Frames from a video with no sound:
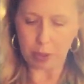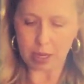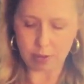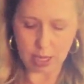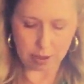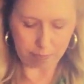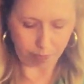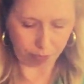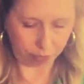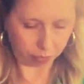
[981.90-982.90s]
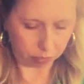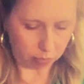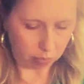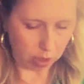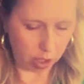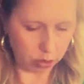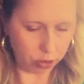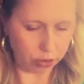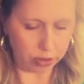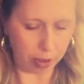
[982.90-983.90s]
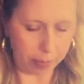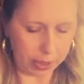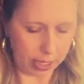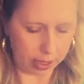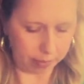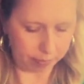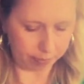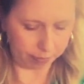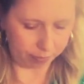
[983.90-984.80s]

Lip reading: easy, just dump it in.